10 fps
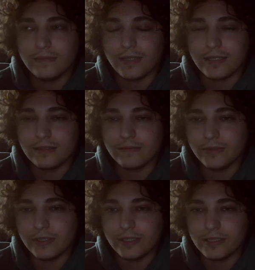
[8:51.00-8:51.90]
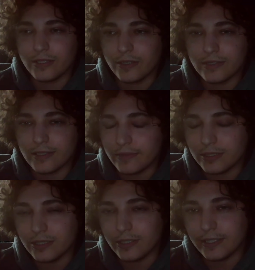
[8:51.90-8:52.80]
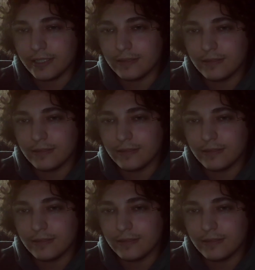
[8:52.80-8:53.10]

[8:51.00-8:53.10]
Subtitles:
that's a really good start to someone's journey.